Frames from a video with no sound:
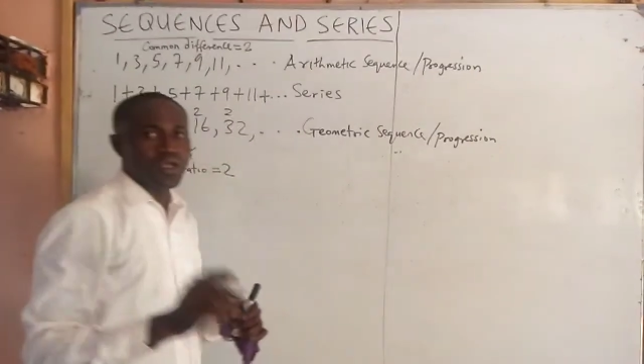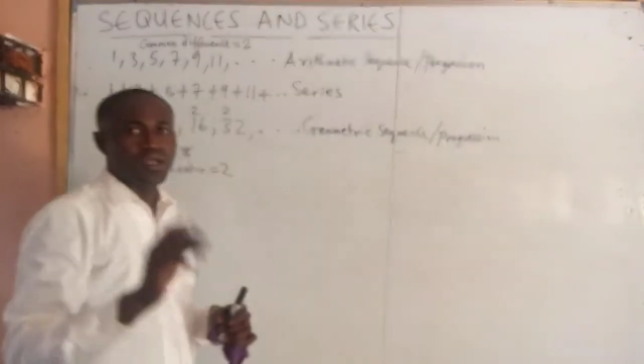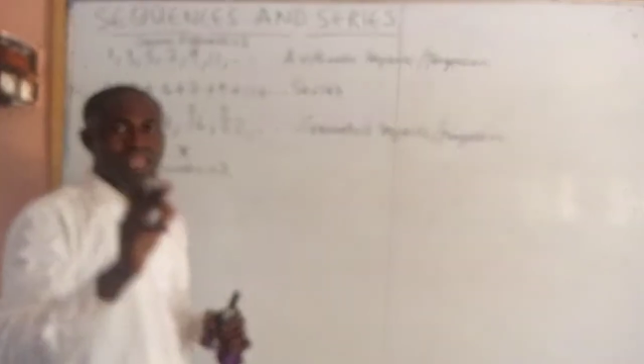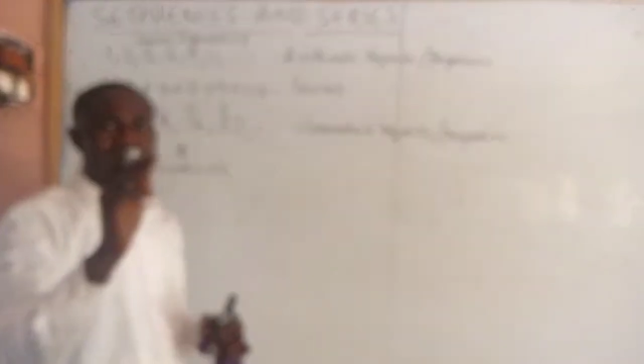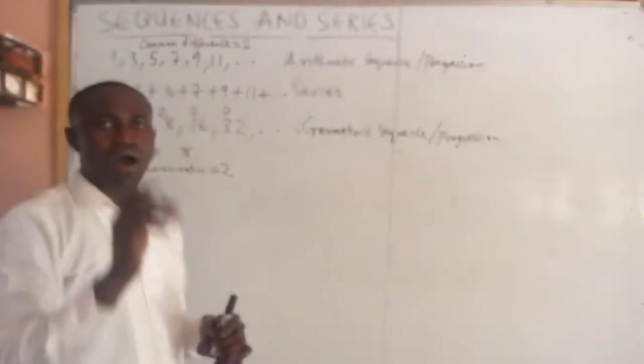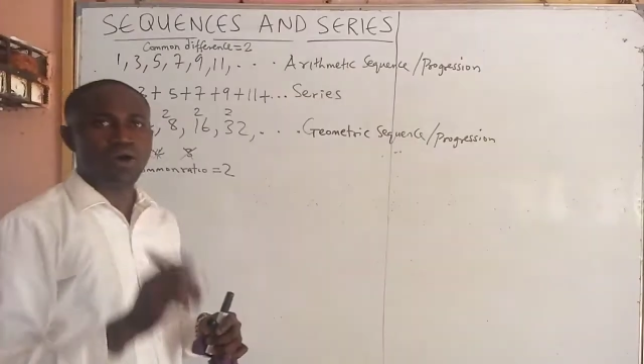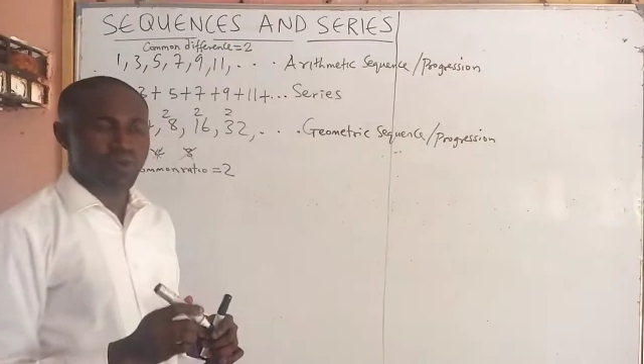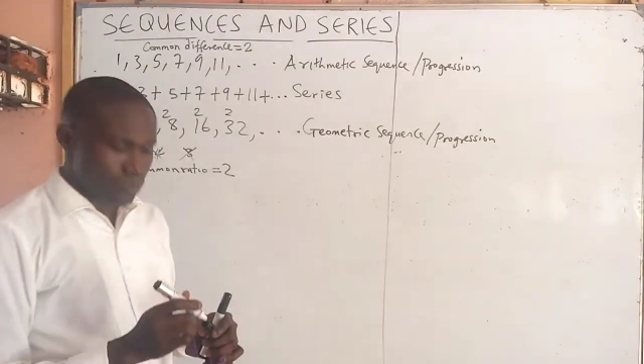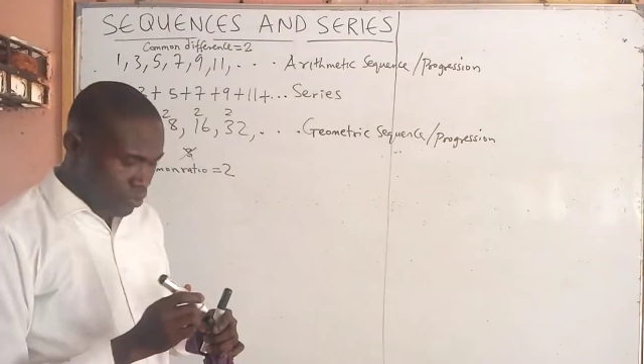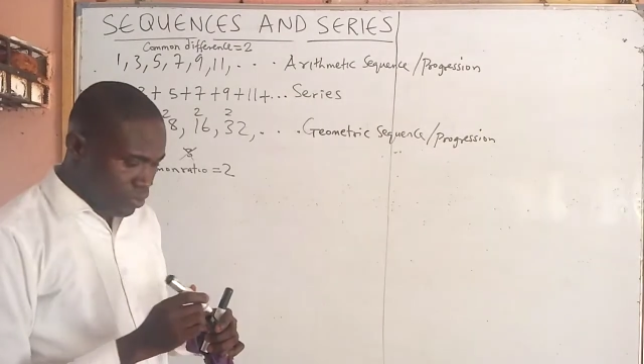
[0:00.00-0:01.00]

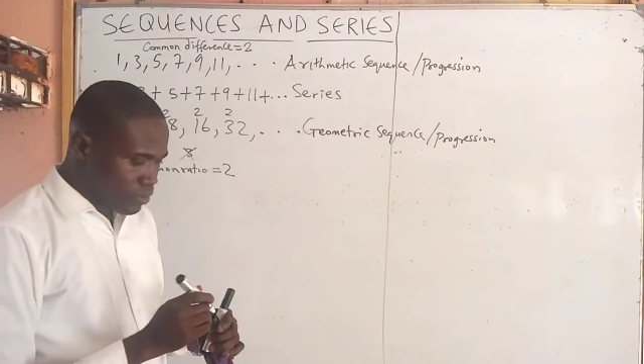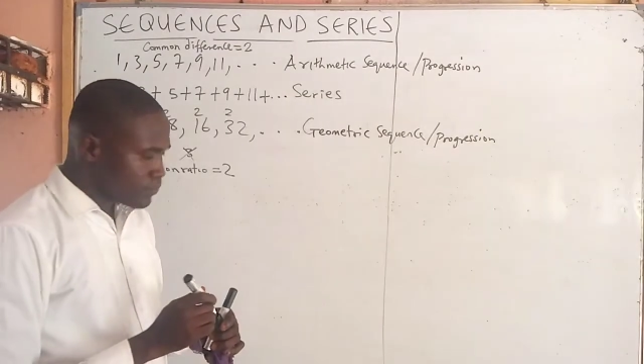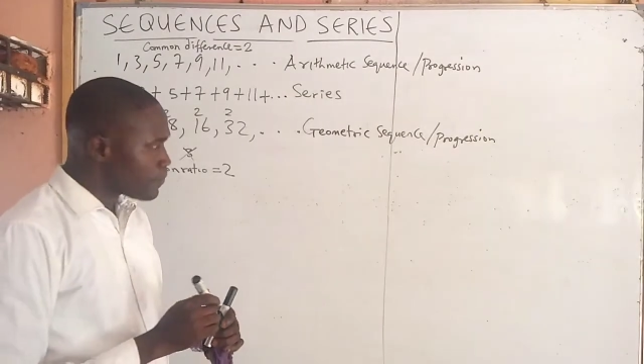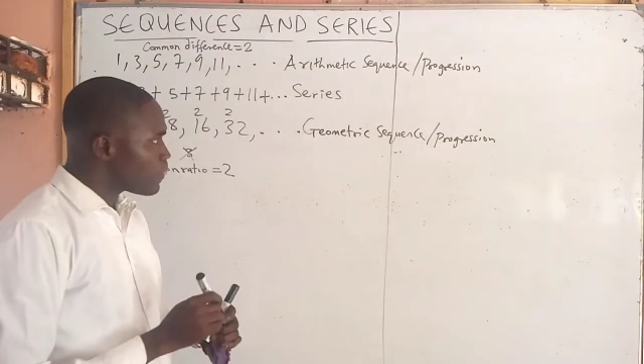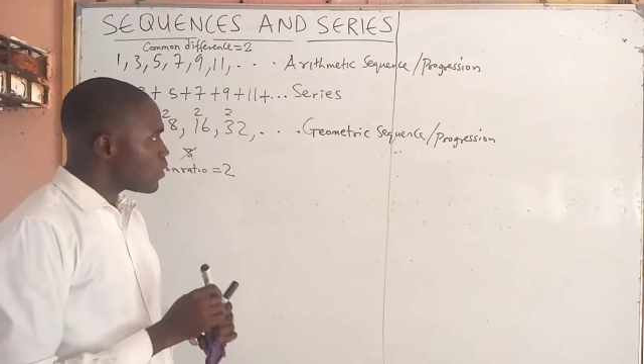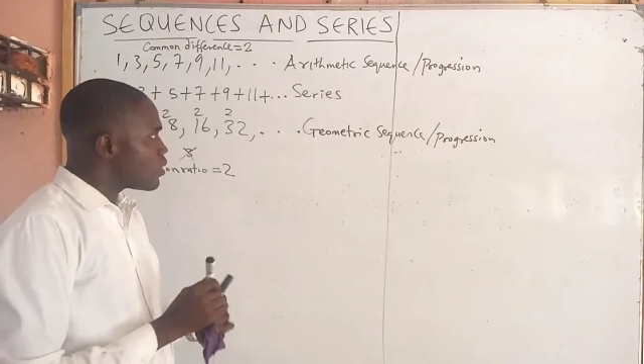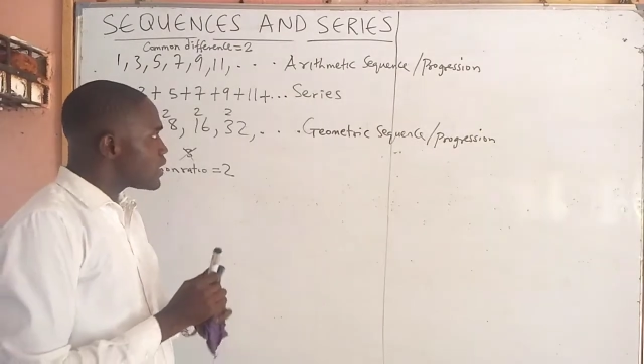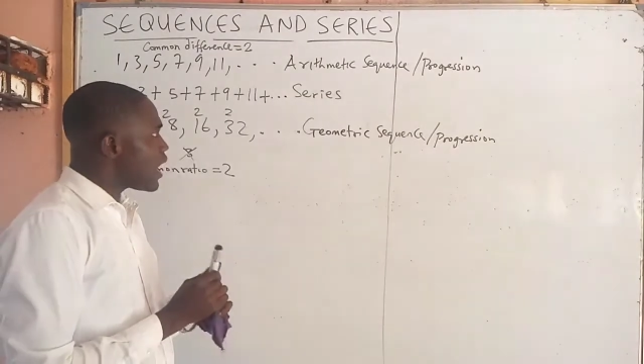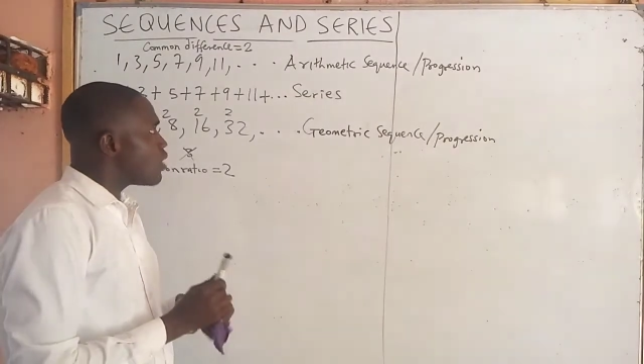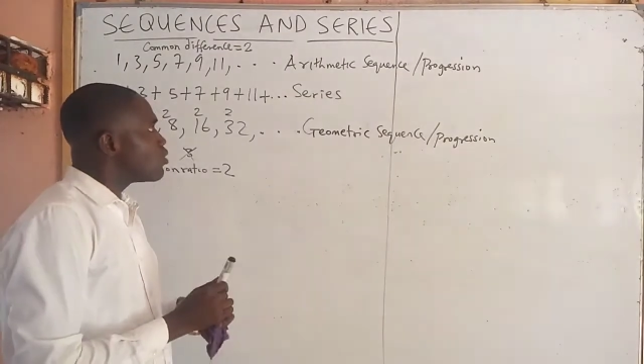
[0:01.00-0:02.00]
Now,
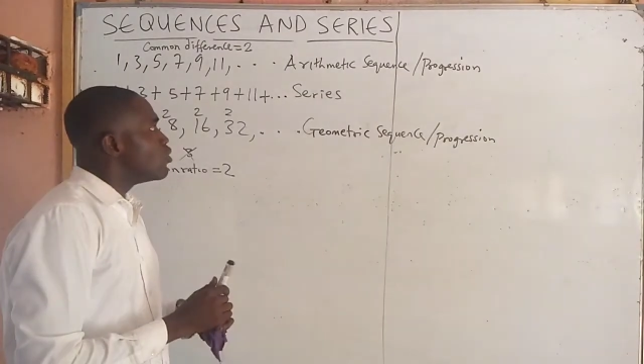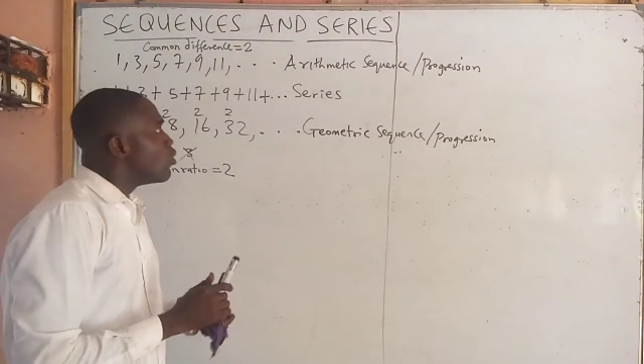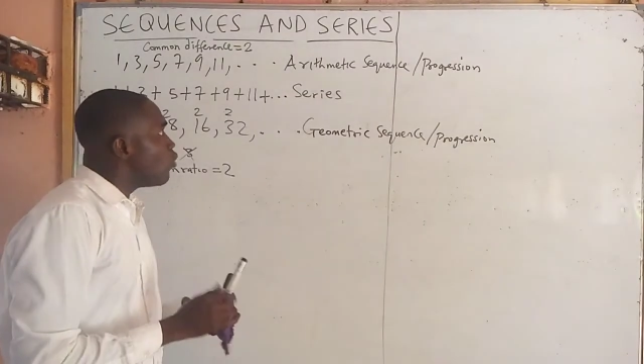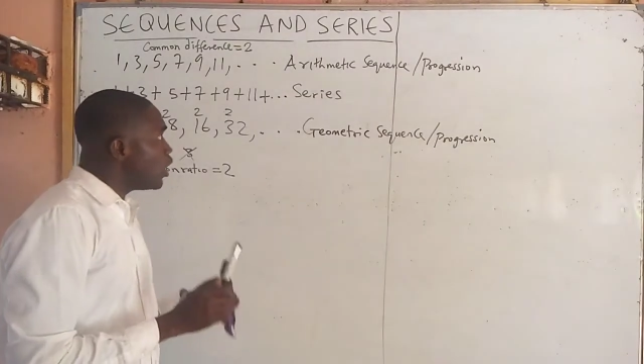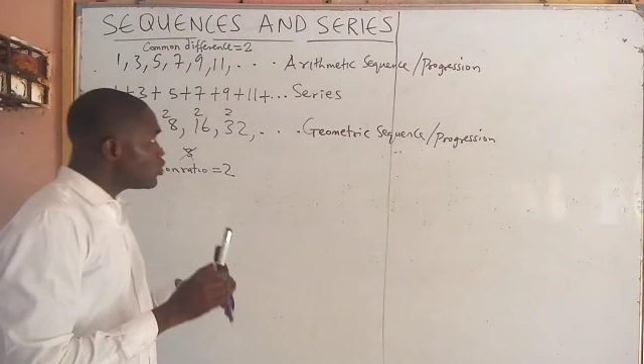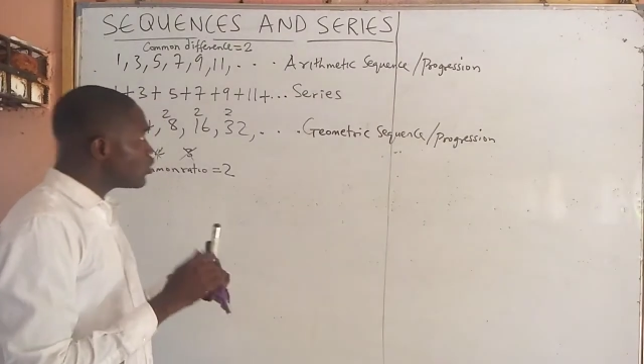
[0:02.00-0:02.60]
Now, we have